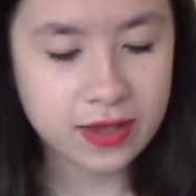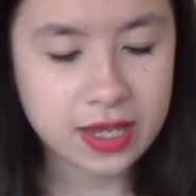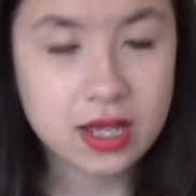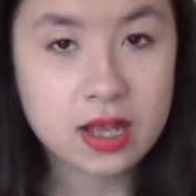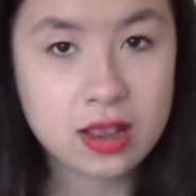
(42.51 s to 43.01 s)

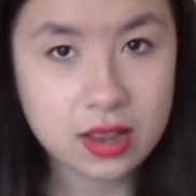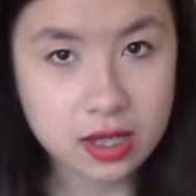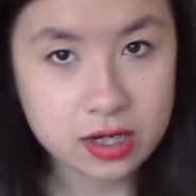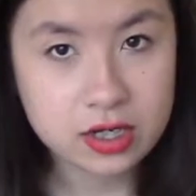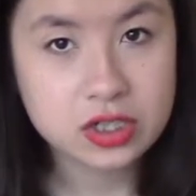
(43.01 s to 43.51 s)
a
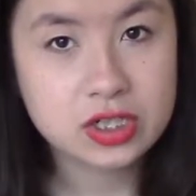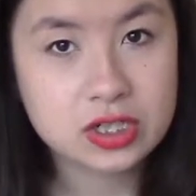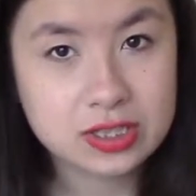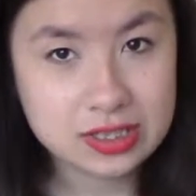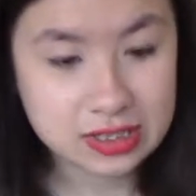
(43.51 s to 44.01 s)
large
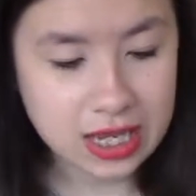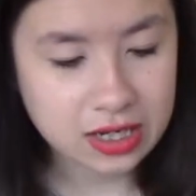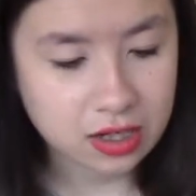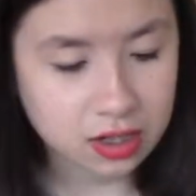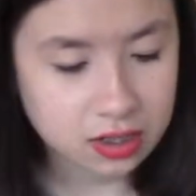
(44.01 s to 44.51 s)

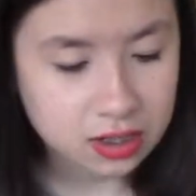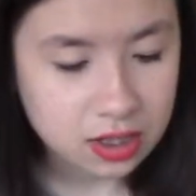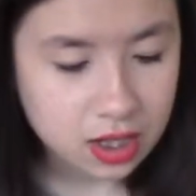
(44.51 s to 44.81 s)
scanner.